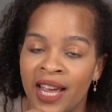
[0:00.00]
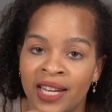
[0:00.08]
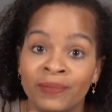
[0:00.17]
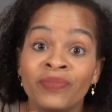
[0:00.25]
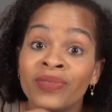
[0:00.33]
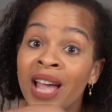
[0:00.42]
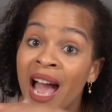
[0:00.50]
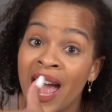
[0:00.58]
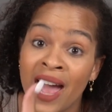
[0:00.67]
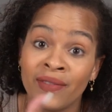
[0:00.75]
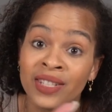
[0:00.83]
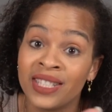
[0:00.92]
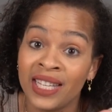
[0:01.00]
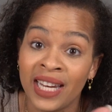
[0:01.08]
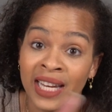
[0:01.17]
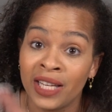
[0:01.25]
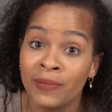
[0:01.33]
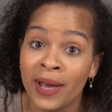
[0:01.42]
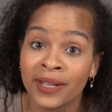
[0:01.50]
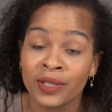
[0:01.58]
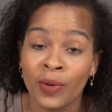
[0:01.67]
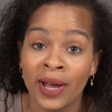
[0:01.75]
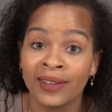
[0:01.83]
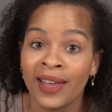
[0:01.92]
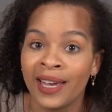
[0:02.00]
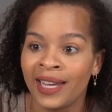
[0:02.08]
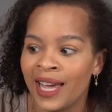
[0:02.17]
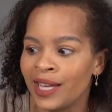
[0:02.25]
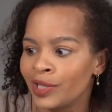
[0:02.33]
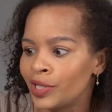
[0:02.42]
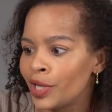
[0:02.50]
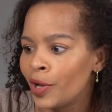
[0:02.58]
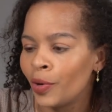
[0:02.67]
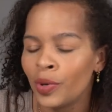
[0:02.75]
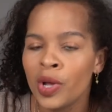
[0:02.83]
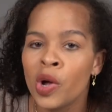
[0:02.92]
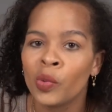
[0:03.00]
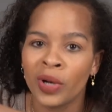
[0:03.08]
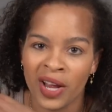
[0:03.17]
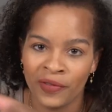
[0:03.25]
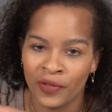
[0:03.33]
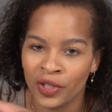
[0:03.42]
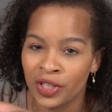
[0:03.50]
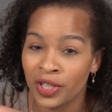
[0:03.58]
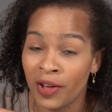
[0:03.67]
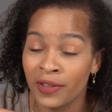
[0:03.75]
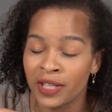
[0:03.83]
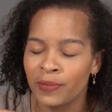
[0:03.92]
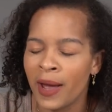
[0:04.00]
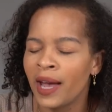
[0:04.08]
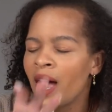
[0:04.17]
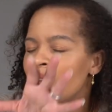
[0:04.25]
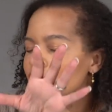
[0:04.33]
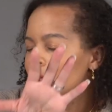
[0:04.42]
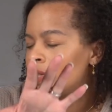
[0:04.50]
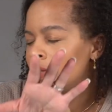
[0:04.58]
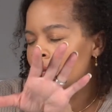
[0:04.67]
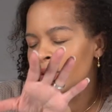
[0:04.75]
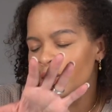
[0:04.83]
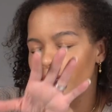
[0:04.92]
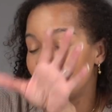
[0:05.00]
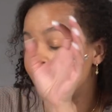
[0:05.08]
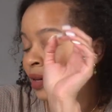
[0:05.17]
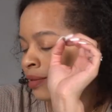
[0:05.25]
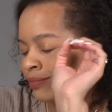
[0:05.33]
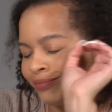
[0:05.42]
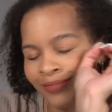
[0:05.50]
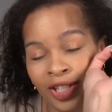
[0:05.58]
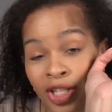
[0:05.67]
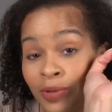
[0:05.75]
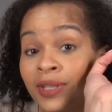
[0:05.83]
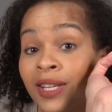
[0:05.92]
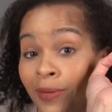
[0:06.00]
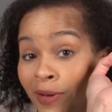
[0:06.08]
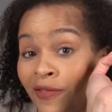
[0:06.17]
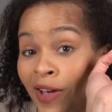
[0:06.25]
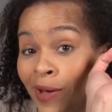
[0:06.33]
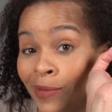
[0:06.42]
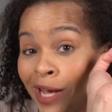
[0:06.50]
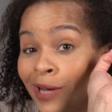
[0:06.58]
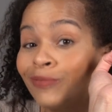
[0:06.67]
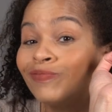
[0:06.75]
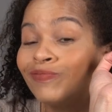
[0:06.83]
and I haven't seen any bags quite like it. And so when I first saw this bag, I just knew she was gonna be family.